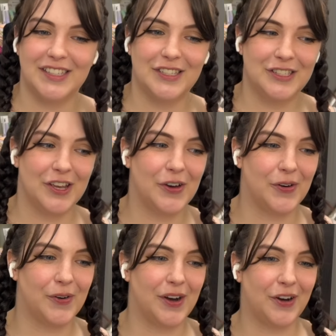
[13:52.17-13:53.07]

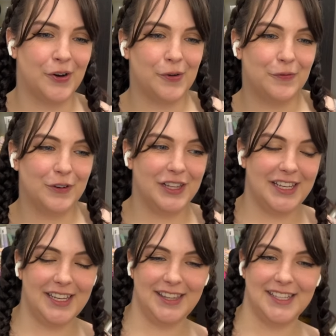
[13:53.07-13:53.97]
So
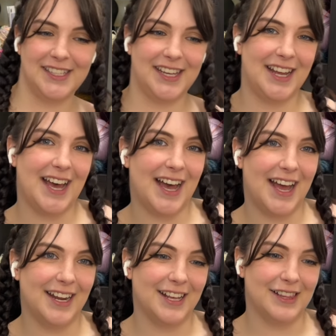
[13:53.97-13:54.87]
hopefully this can
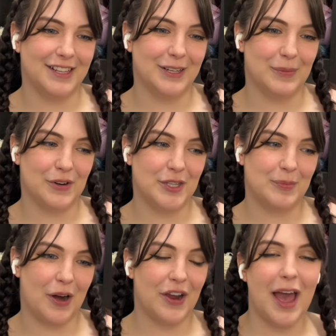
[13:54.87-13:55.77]
add a little more spark.